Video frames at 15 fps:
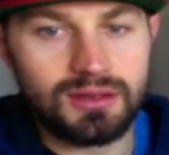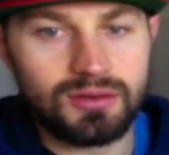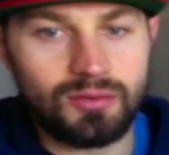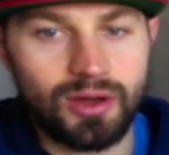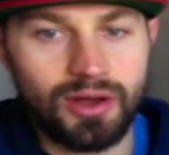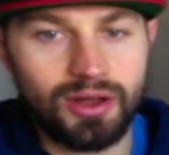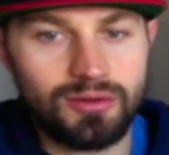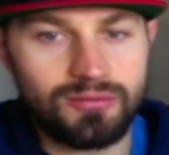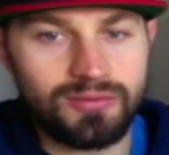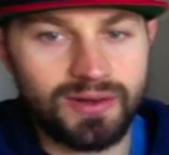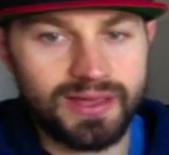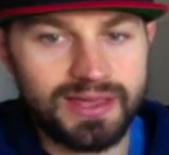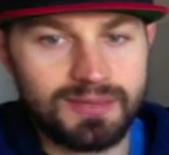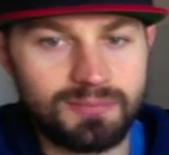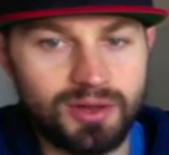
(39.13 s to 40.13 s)
one,
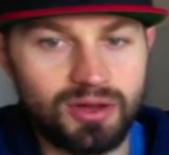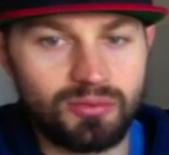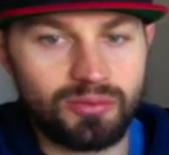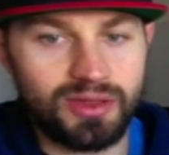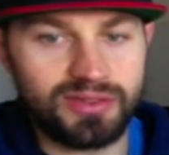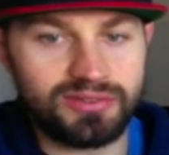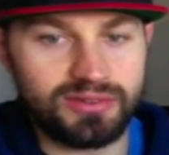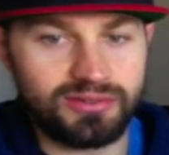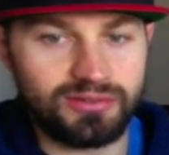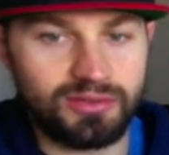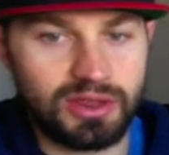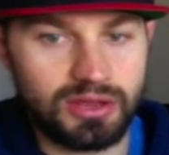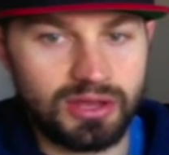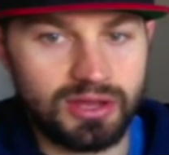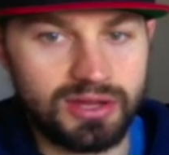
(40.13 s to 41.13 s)
hopefully, but this is
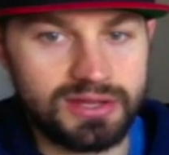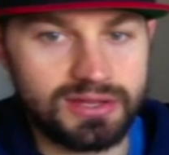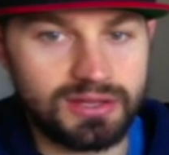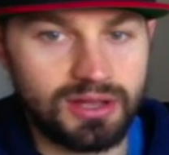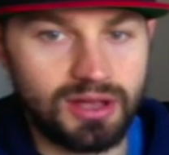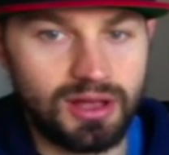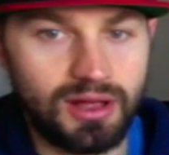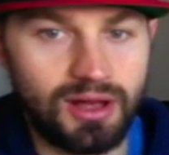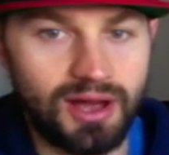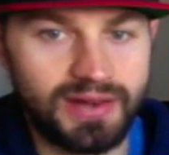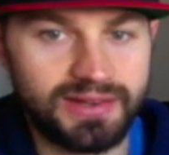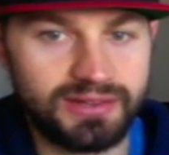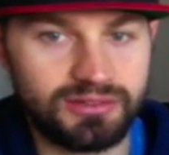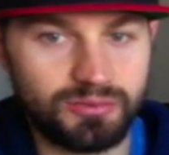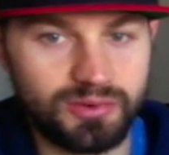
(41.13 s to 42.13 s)
the
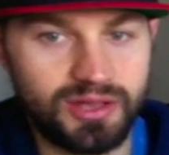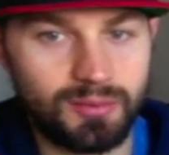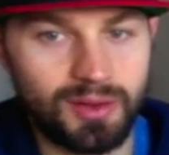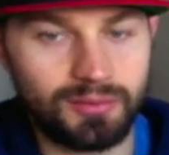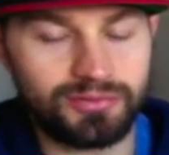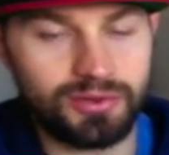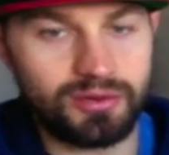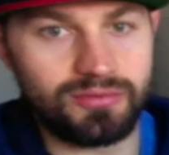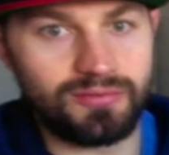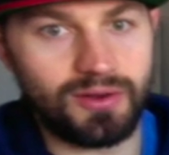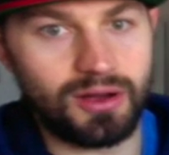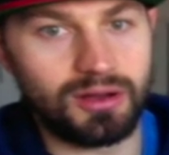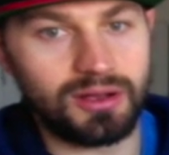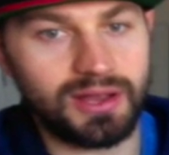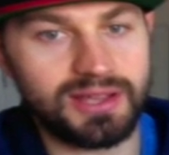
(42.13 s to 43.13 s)
ideas that we come up so
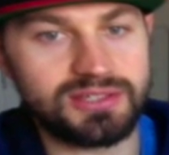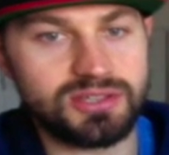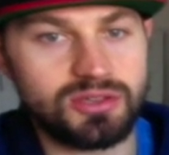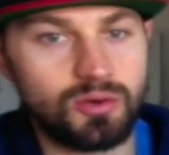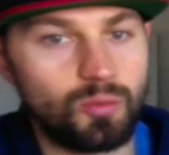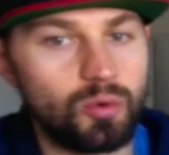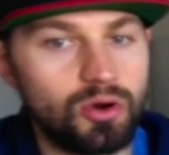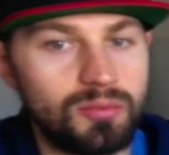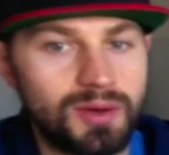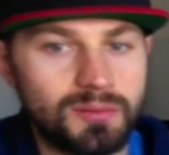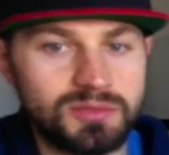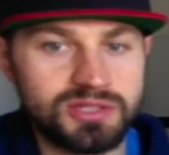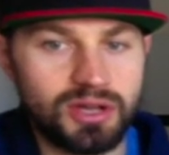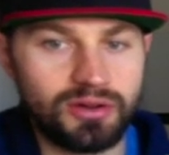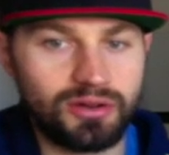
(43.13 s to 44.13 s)
far. Okay, so your
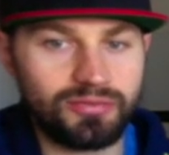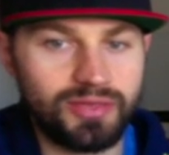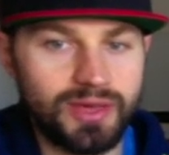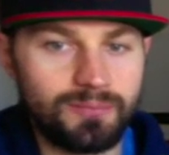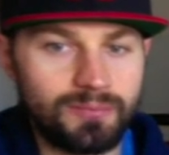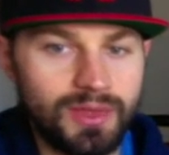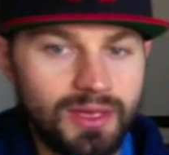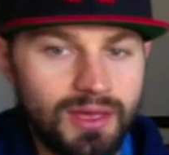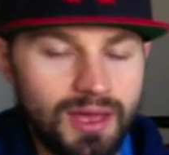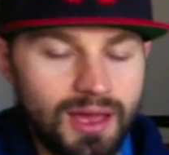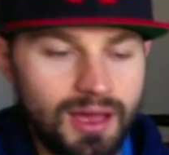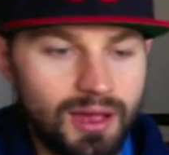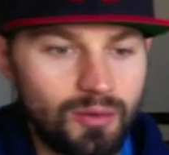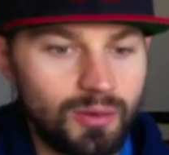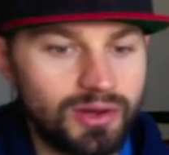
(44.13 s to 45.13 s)
warm-up starting off then,
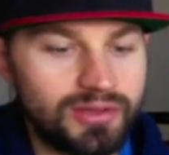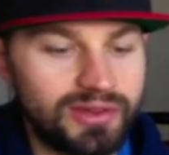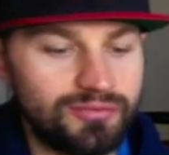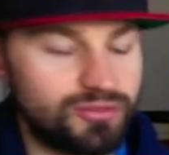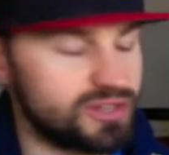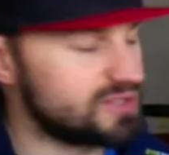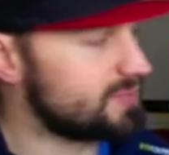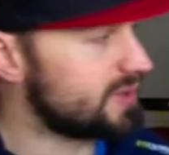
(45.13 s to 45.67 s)
we're looking for it to